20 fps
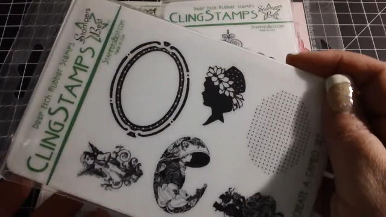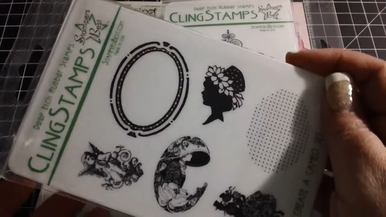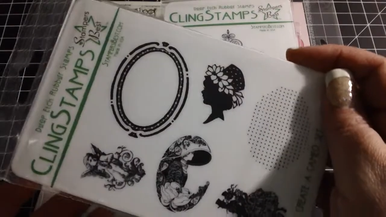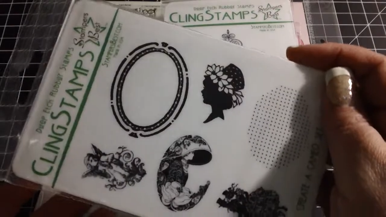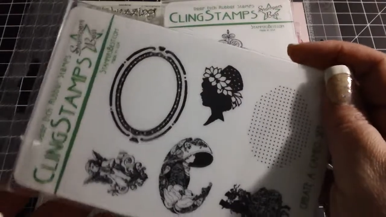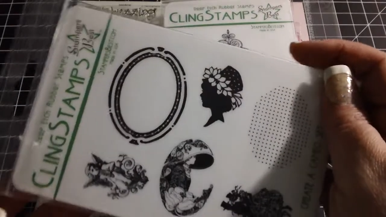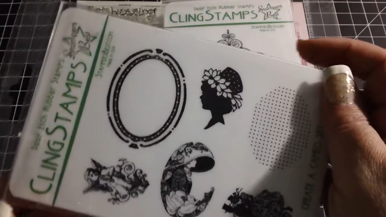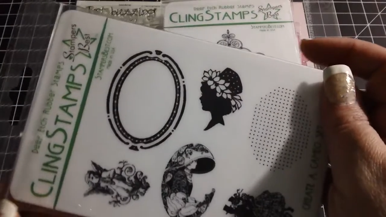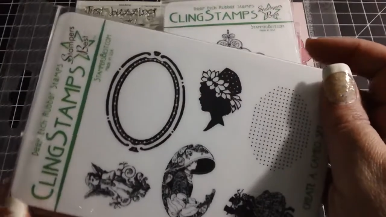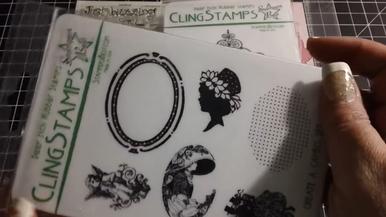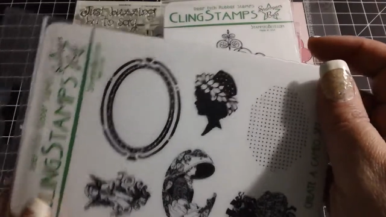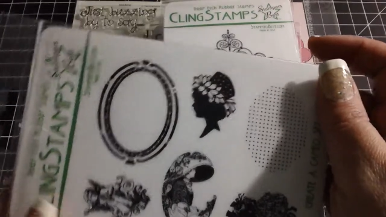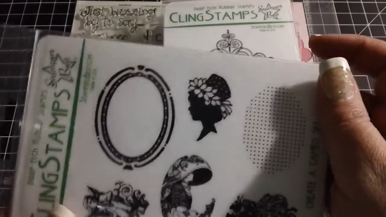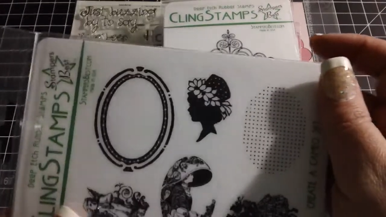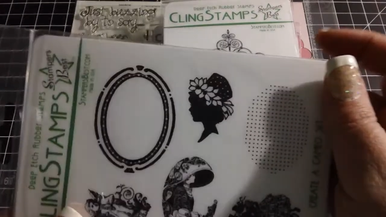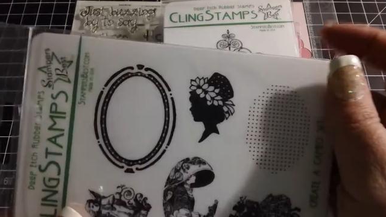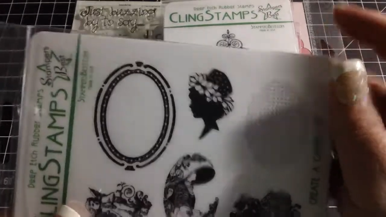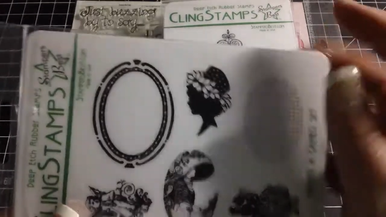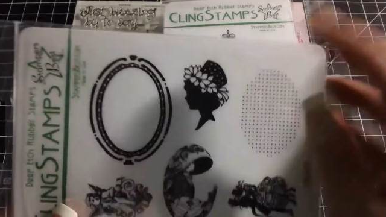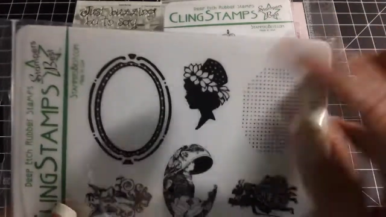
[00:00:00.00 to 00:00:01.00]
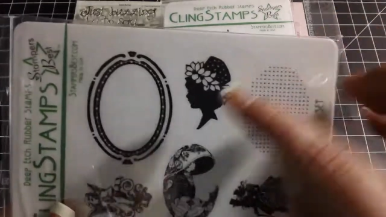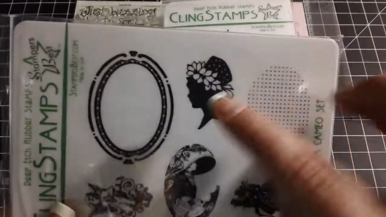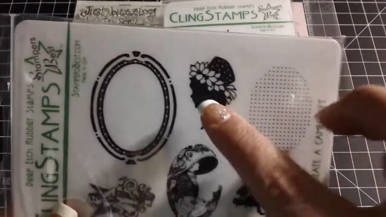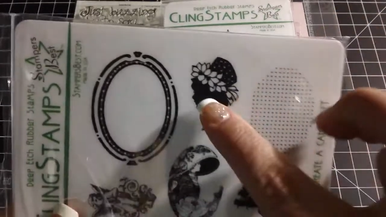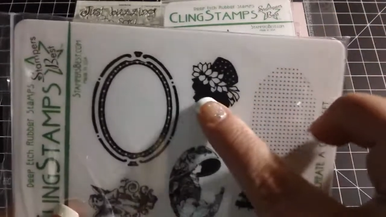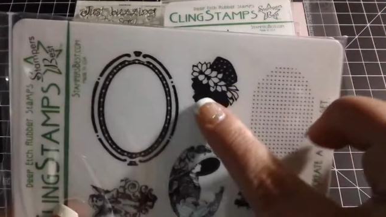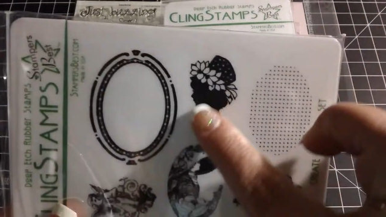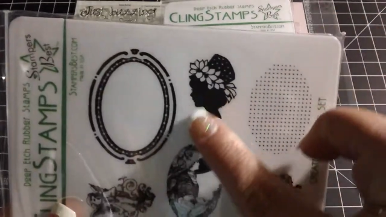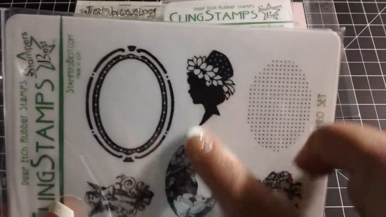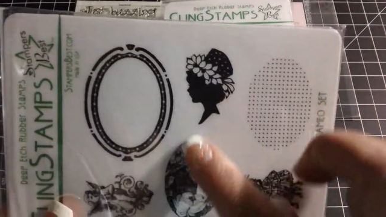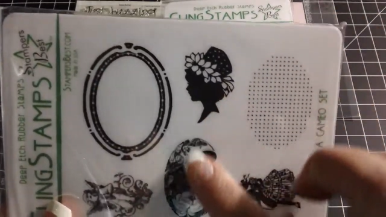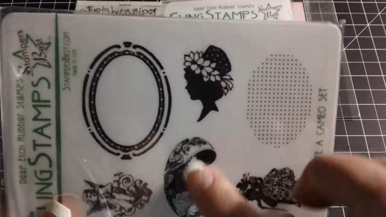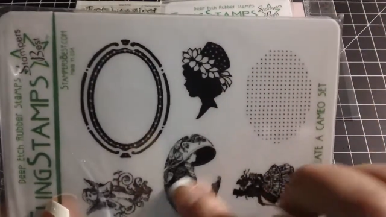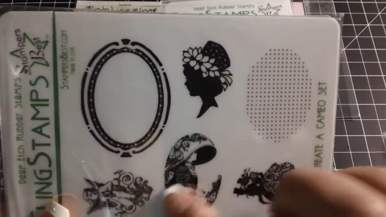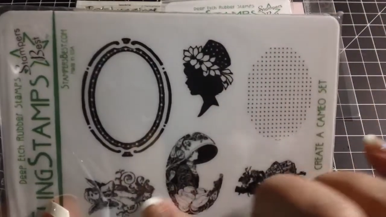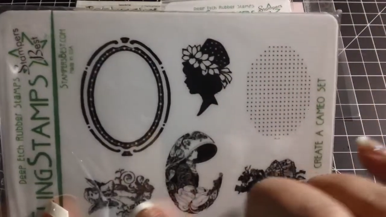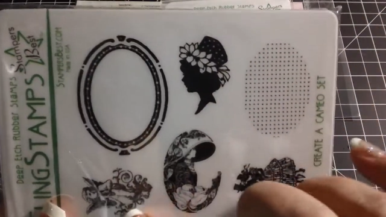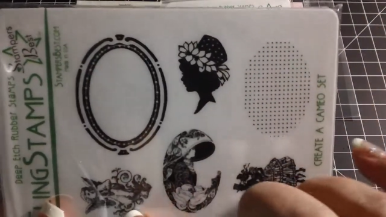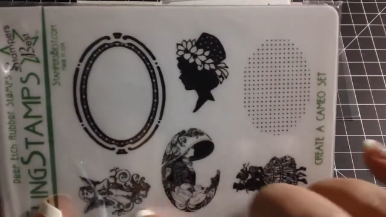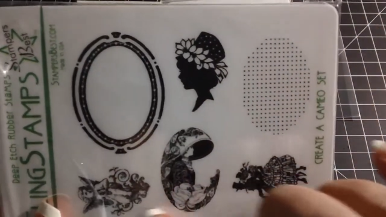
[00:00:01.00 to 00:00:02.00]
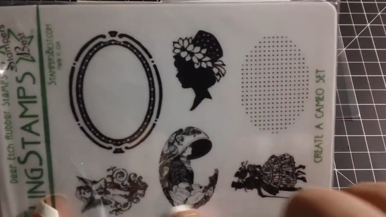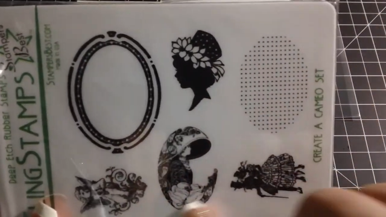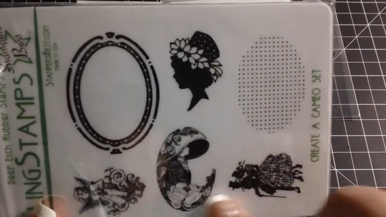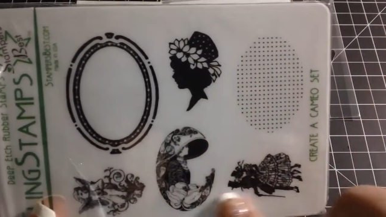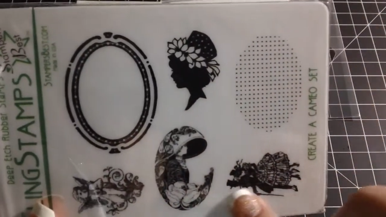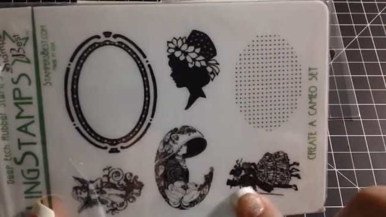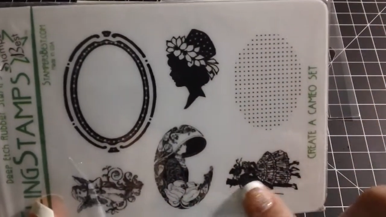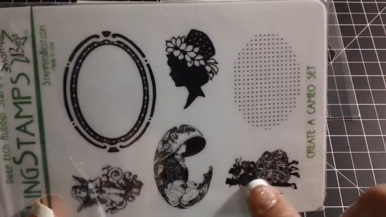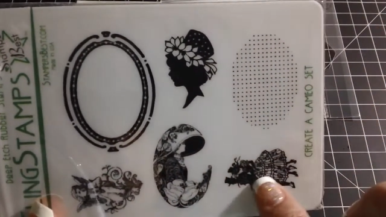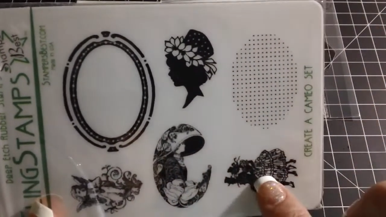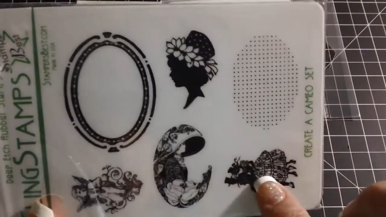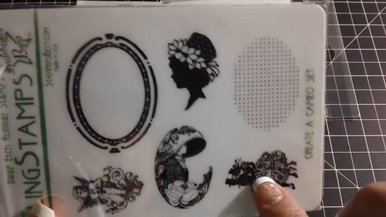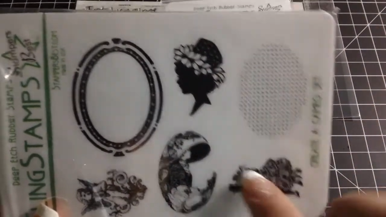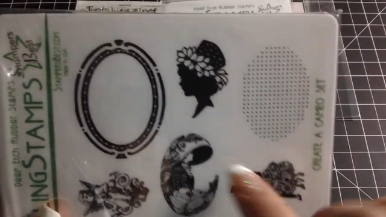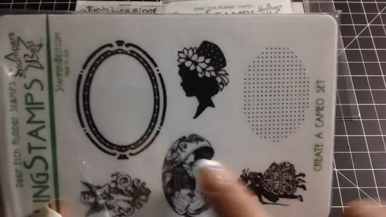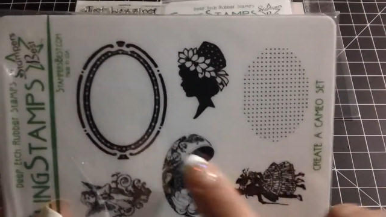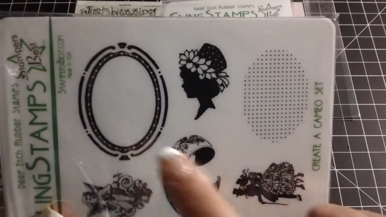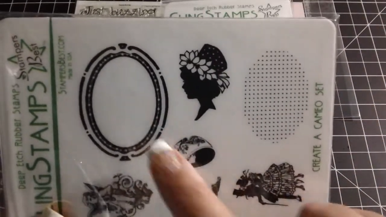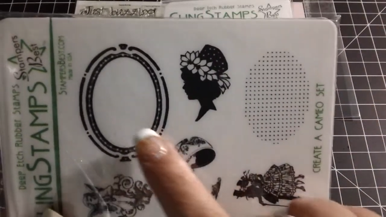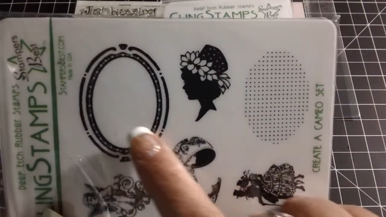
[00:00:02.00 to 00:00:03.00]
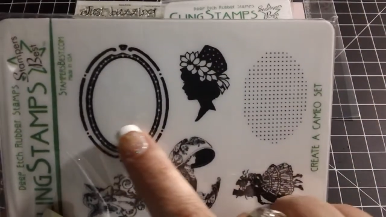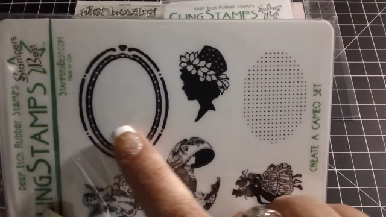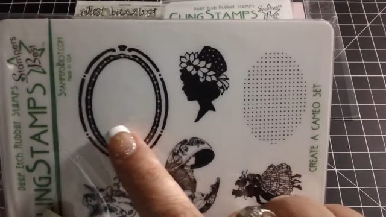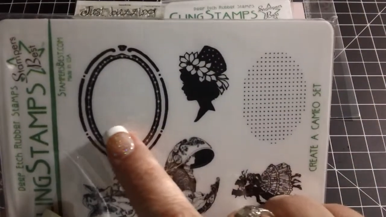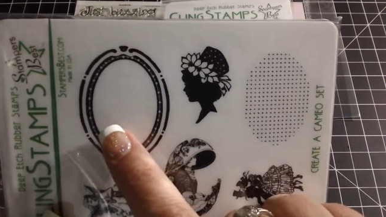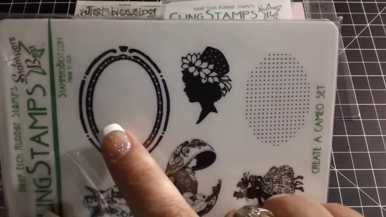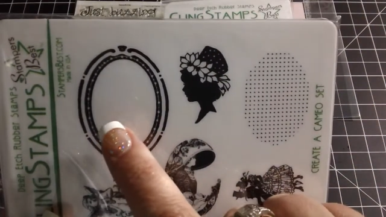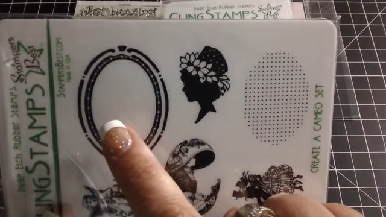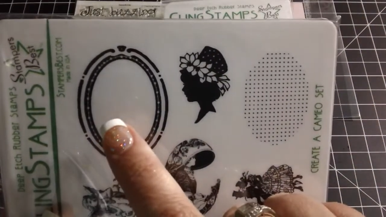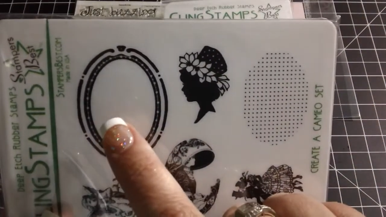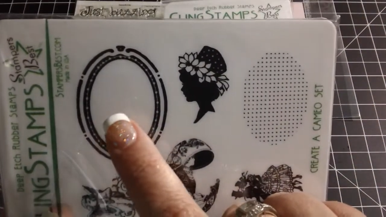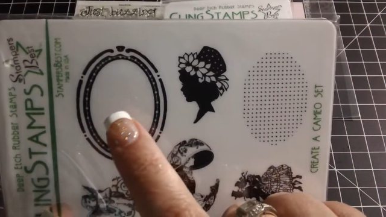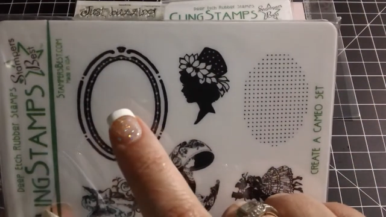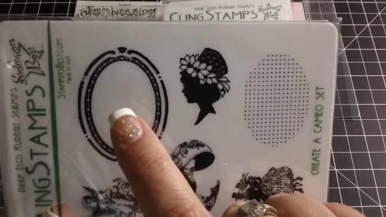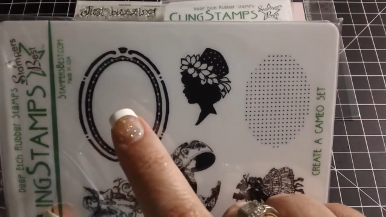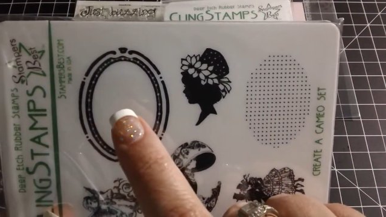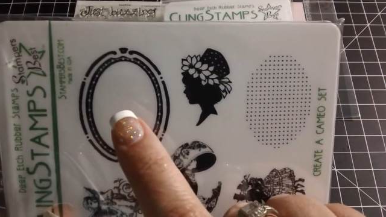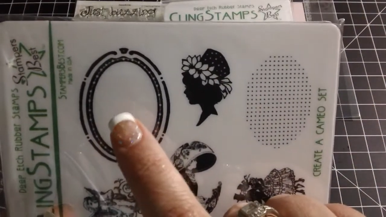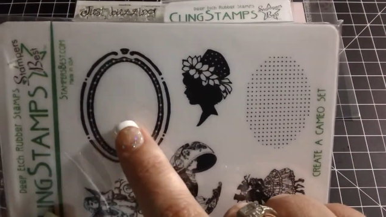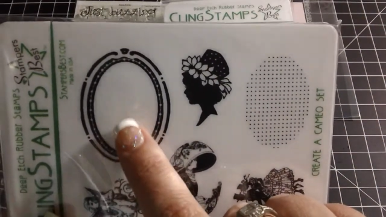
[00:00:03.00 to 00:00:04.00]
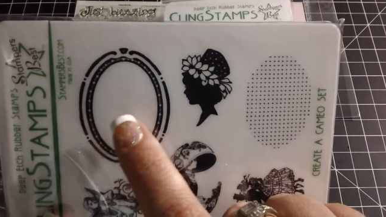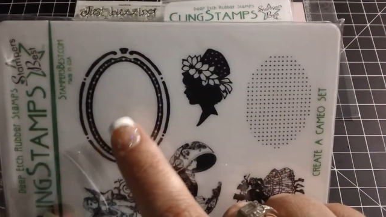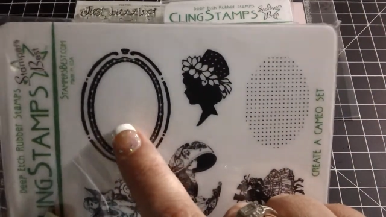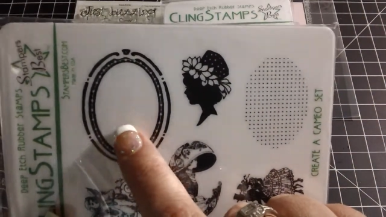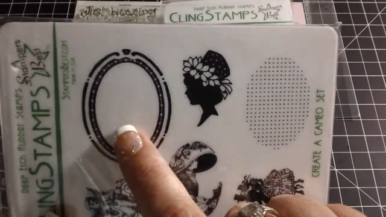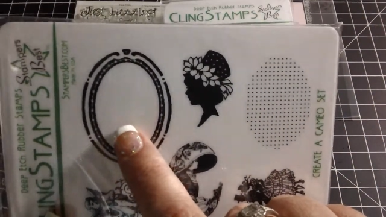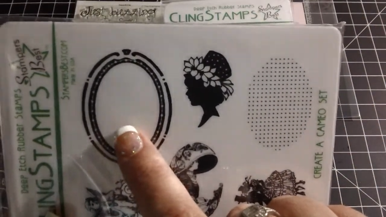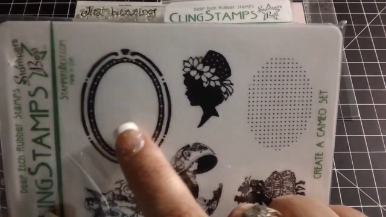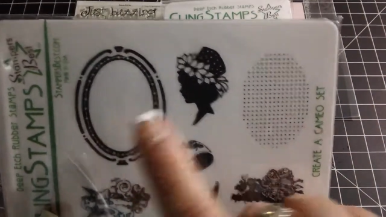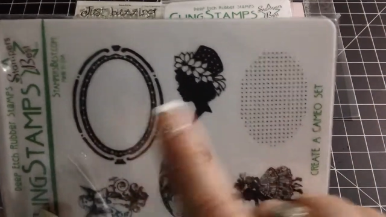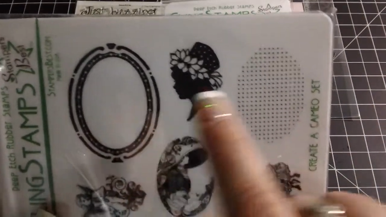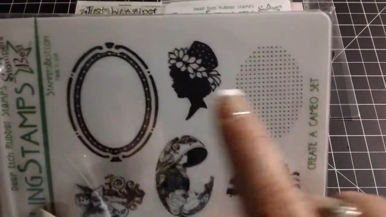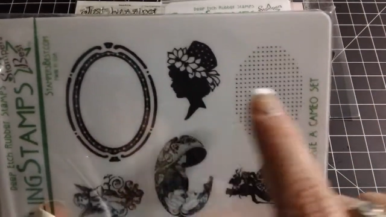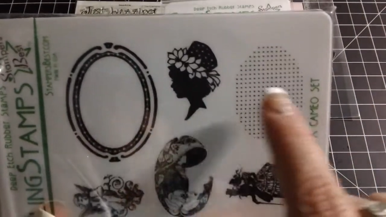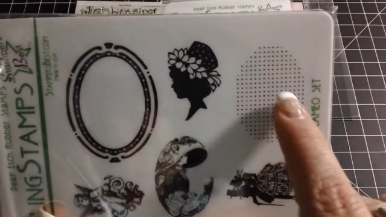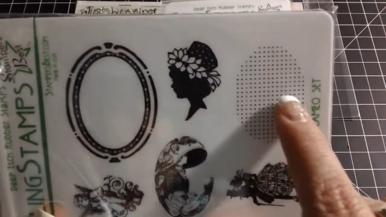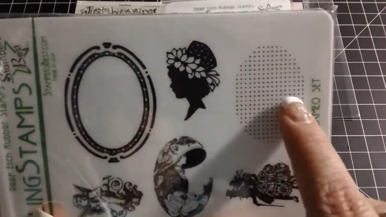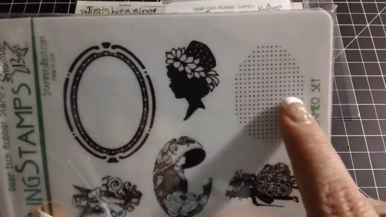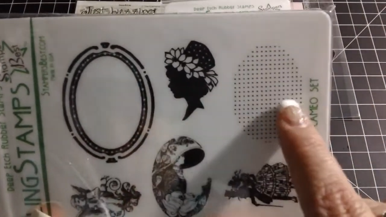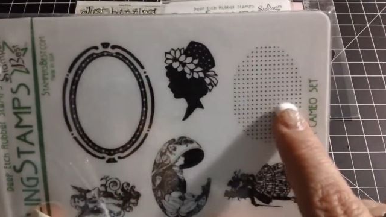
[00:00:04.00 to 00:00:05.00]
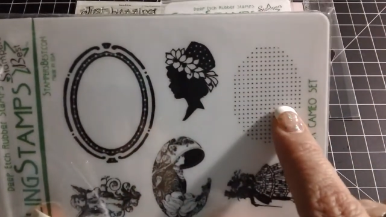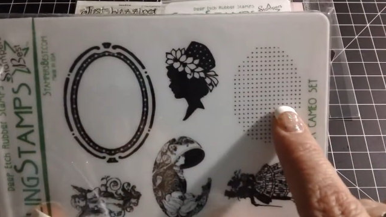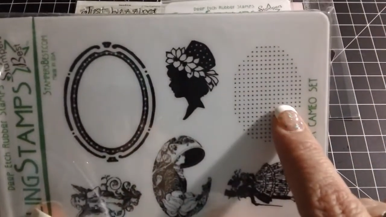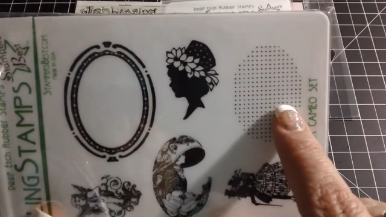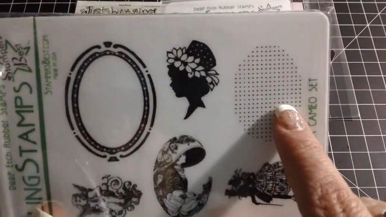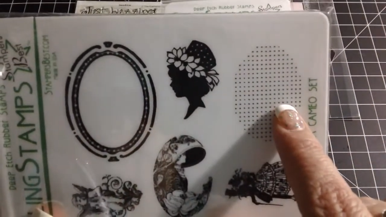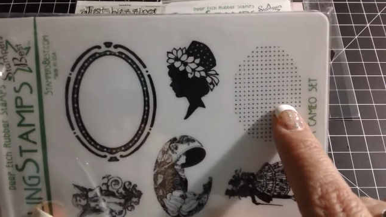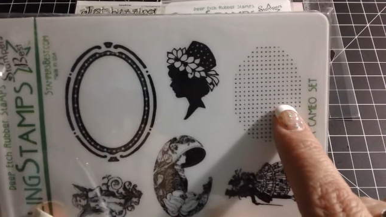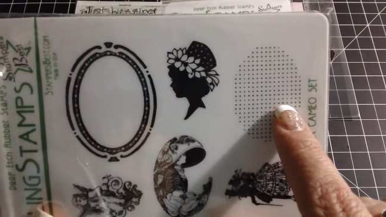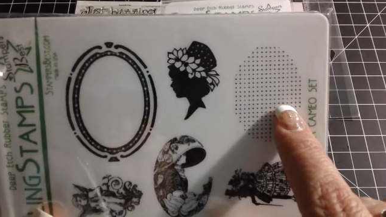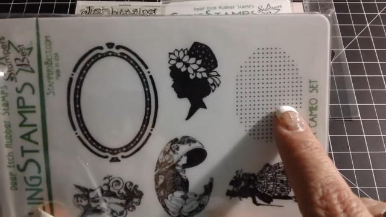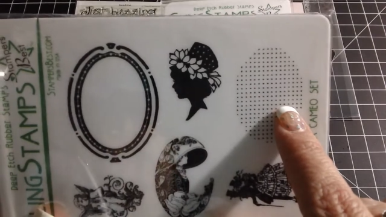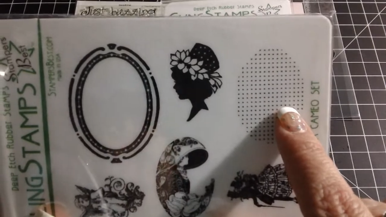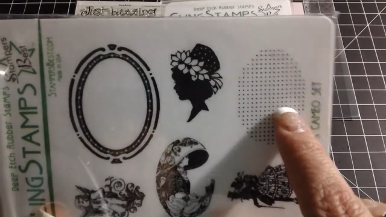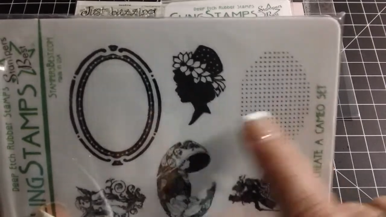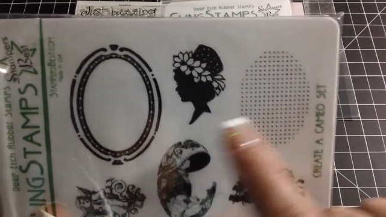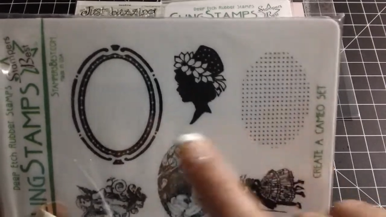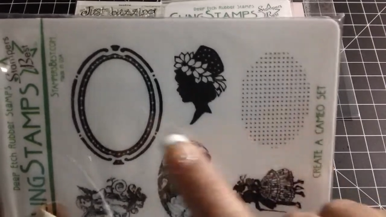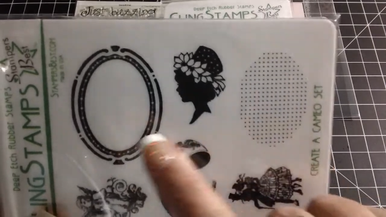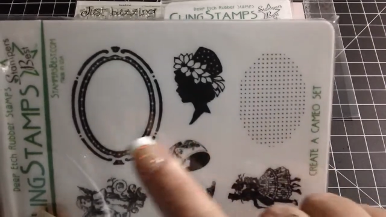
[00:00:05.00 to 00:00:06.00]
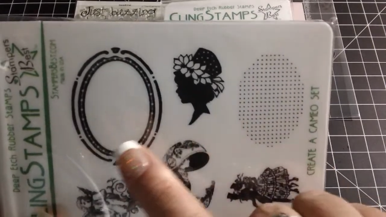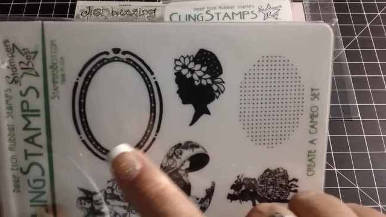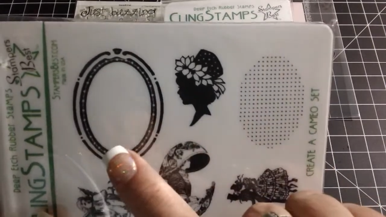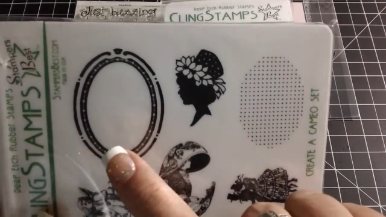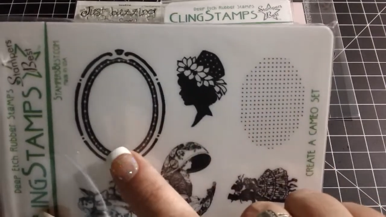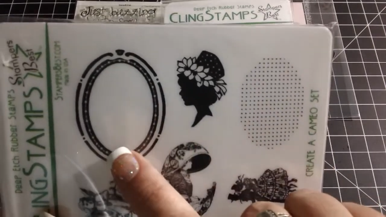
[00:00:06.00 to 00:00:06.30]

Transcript: (no speaker visible)